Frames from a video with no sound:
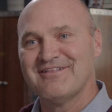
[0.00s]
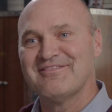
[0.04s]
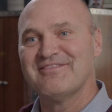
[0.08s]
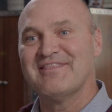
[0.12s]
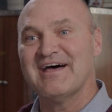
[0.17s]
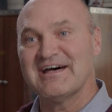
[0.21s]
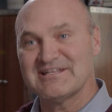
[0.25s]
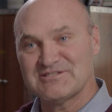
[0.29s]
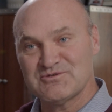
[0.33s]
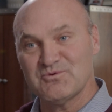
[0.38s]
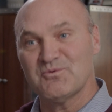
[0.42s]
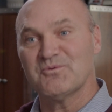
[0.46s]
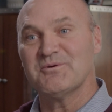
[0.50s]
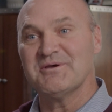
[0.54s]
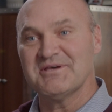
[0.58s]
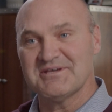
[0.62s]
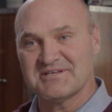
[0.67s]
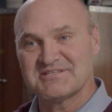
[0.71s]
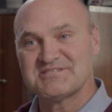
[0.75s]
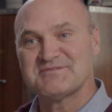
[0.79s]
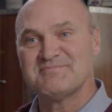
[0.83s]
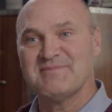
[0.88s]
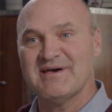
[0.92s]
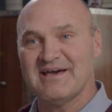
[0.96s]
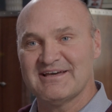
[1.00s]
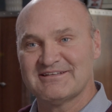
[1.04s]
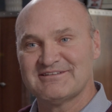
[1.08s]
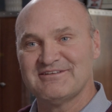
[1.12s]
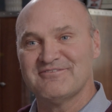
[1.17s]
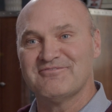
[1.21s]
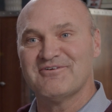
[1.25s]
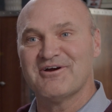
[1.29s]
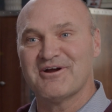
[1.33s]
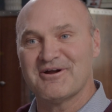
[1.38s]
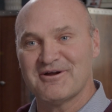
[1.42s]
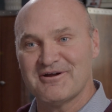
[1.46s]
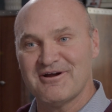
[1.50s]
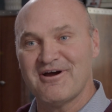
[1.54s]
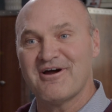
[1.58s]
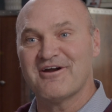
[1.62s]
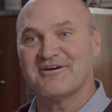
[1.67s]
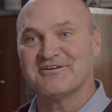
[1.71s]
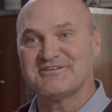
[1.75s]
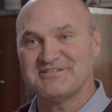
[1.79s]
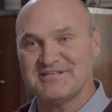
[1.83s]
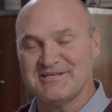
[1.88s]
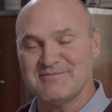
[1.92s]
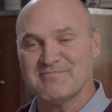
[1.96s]
That's what we expect of
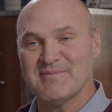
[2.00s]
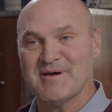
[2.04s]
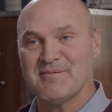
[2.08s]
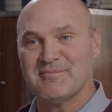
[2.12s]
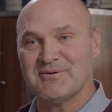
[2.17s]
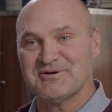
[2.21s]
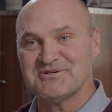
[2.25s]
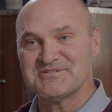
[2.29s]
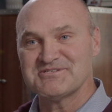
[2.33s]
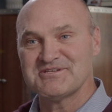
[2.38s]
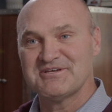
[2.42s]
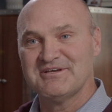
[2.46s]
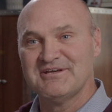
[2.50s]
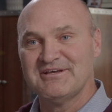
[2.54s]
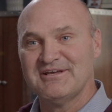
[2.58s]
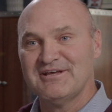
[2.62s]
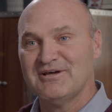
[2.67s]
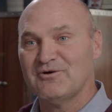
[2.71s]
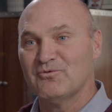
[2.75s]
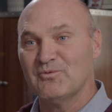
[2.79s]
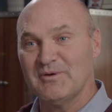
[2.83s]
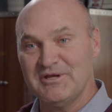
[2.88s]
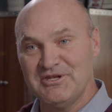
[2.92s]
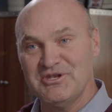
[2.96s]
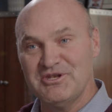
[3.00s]
our team members. We